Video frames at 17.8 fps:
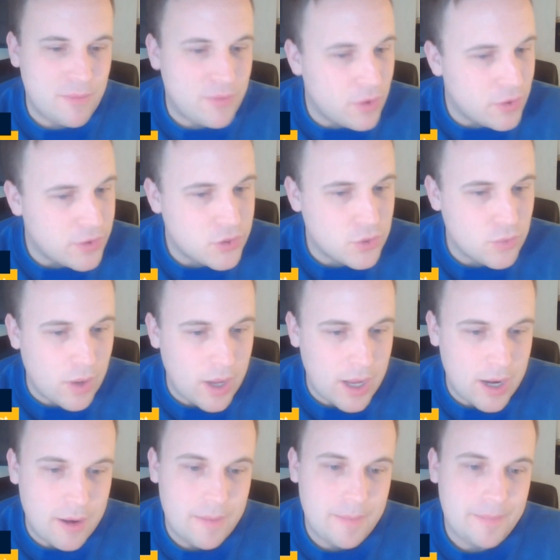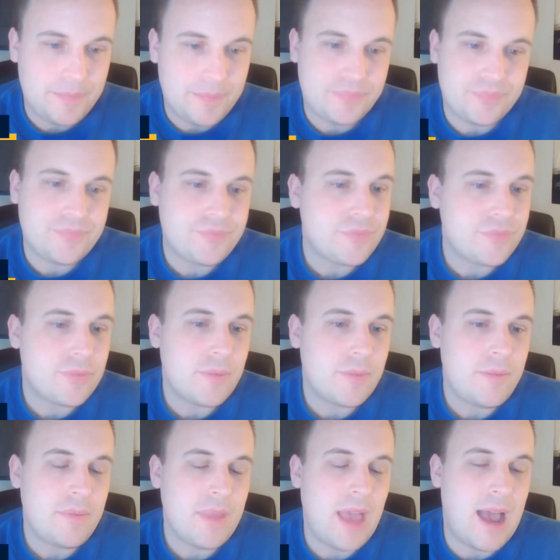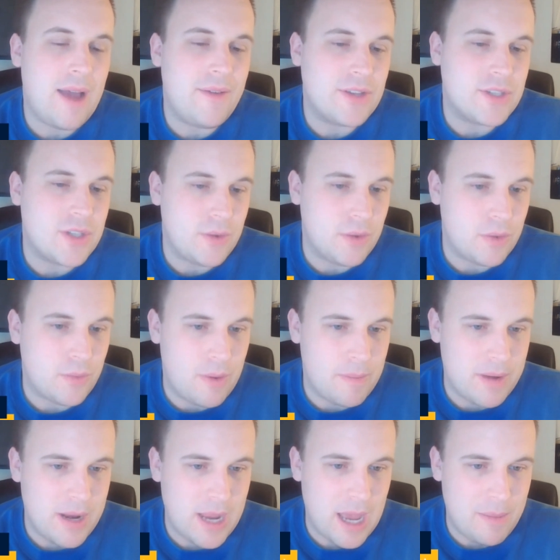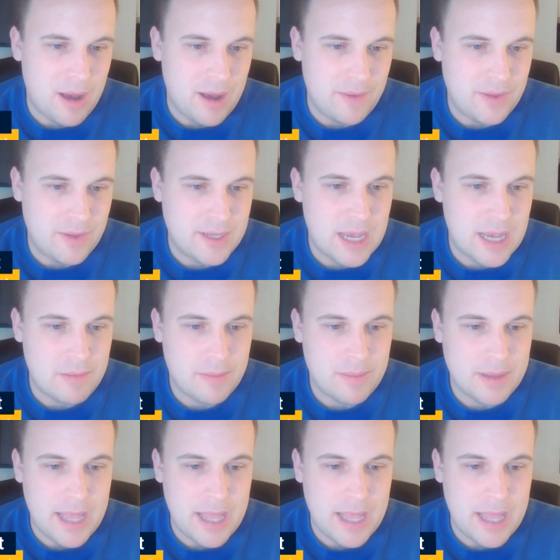Fultz one, obviously with Wembanyama off the table, but